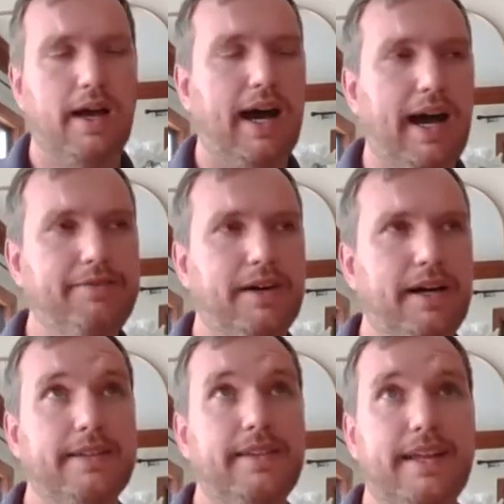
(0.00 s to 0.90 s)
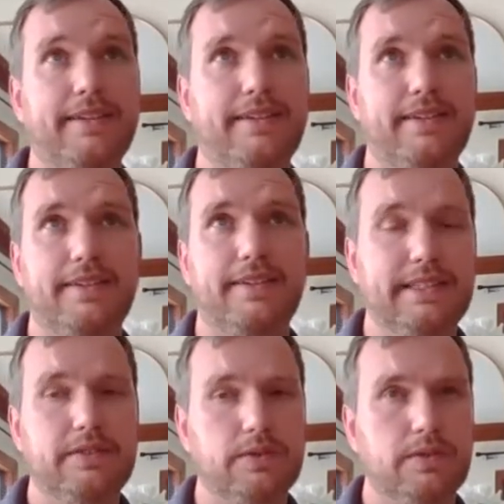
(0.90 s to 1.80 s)
I find that
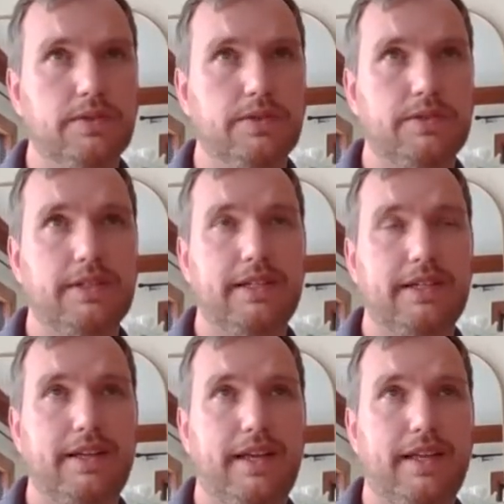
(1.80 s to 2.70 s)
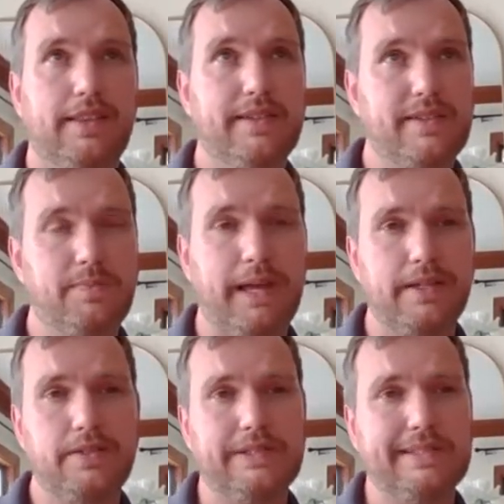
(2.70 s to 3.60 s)
D-Tools in this
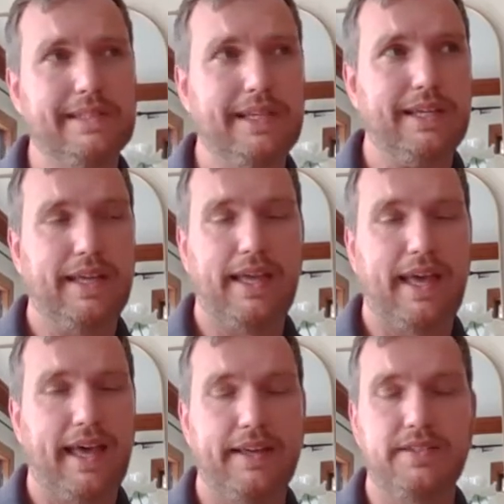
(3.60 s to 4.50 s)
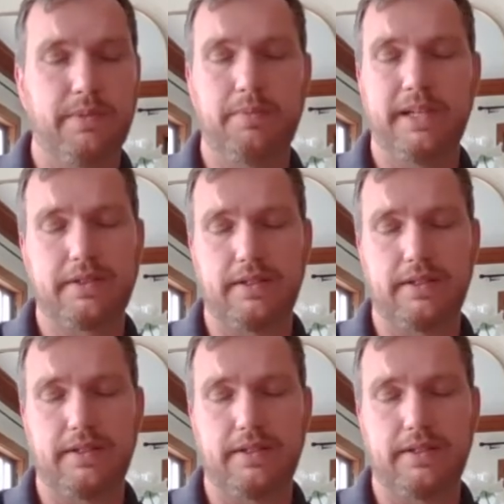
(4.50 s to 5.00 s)
space has some of the best